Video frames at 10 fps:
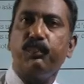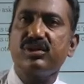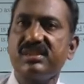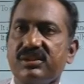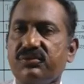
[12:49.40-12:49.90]

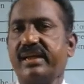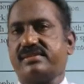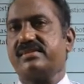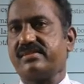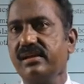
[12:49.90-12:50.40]
possessive
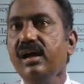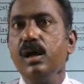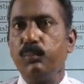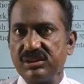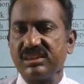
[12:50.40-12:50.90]
cases.
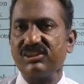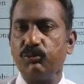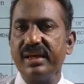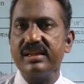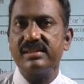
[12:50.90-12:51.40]
Possessive
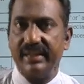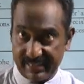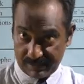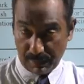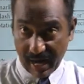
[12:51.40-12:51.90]
means it
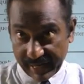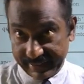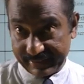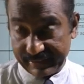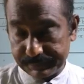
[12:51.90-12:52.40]
is
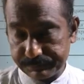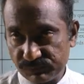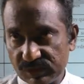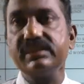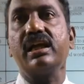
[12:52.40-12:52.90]
mine,
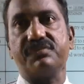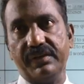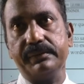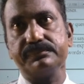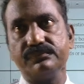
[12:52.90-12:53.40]
in that
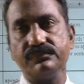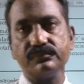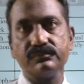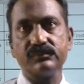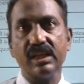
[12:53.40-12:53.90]
way.
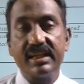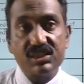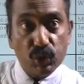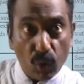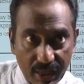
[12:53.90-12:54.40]
It
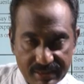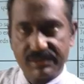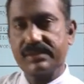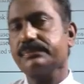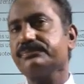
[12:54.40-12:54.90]
is
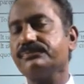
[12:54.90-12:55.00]
yours.